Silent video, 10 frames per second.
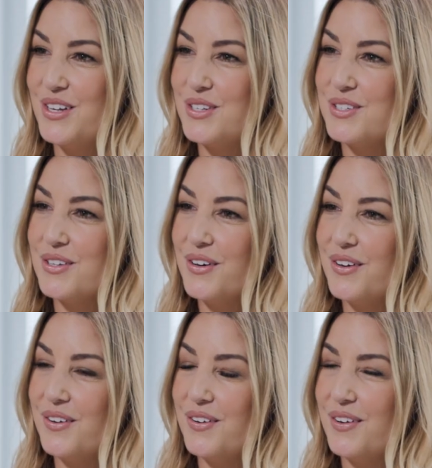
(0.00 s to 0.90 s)

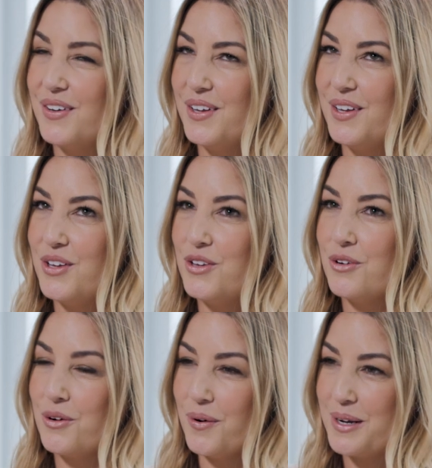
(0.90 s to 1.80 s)
So you're
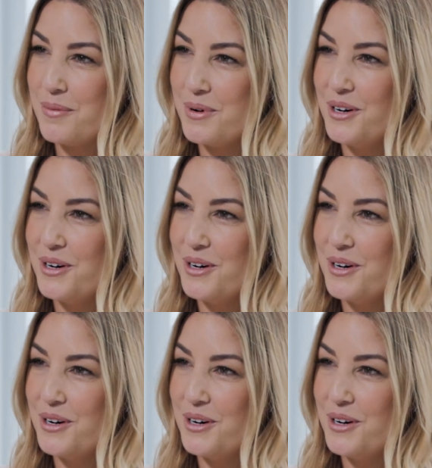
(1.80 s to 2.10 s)
growing up at